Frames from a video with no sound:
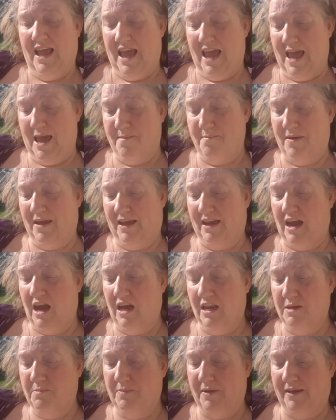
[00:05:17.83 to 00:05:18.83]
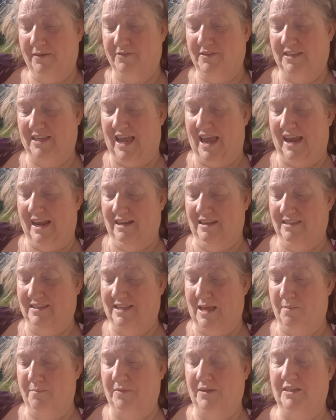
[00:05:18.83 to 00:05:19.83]
Economy of scales,
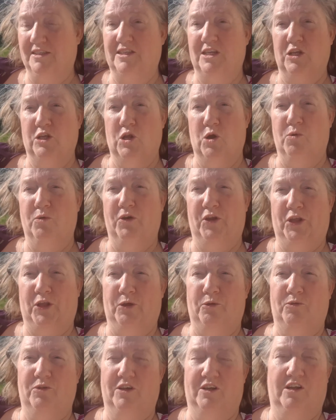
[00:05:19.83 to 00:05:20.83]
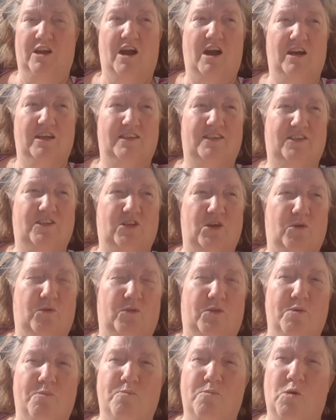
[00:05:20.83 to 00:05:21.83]
that means lower unit costs, so
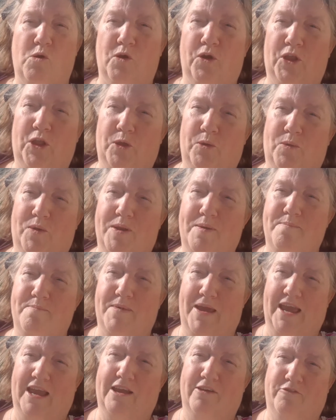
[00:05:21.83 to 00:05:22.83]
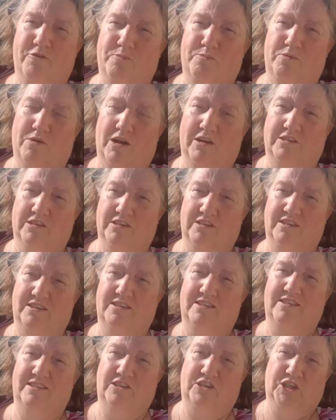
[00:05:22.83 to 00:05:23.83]
the more you can make of a
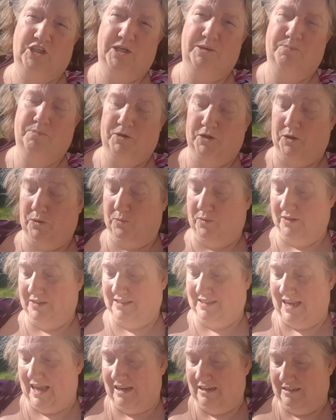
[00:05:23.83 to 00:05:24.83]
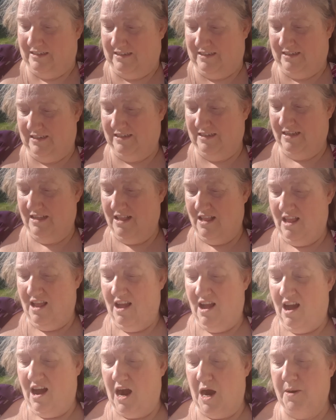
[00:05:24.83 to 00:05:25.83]
product, the cheaper you can sell it,
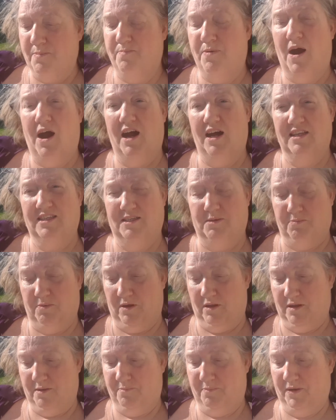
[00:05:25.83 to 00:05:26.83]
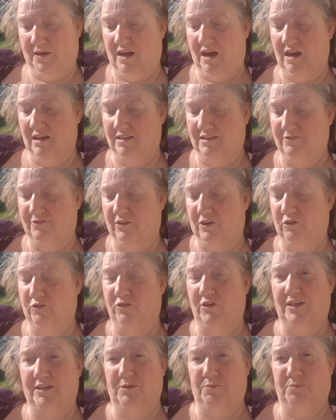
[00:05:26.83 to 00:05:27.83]
are possible because of
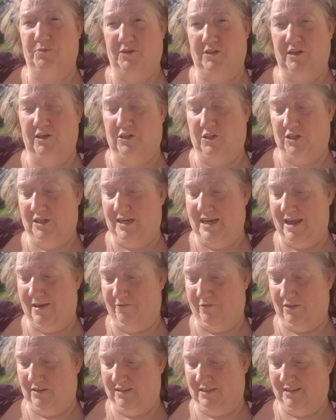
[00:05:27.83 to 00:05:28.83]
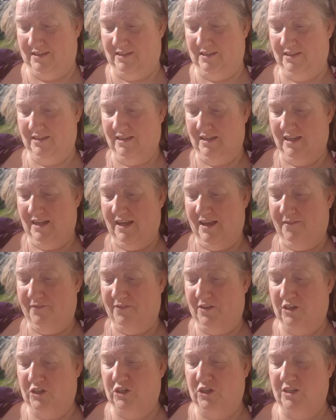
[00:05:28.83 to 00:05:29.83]
increased production levels.
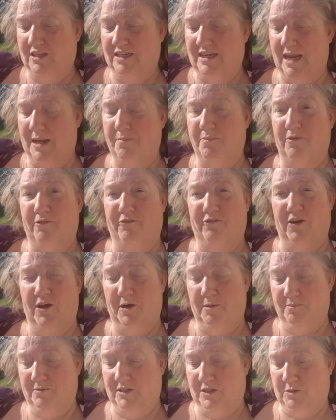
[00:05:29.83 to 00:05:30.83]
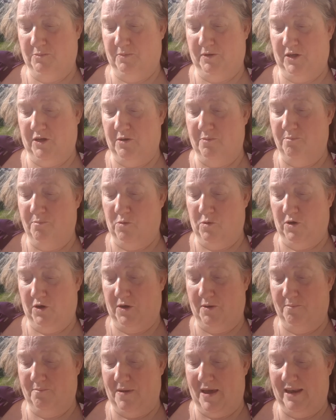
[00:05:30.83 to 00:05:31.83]
This should enable firms to become more
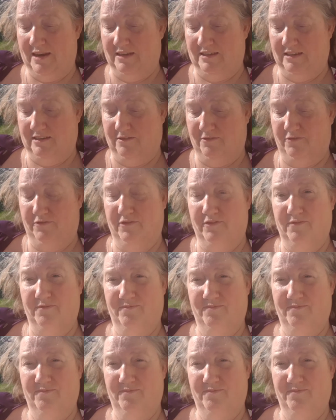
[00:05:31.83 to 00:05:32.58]
competitive.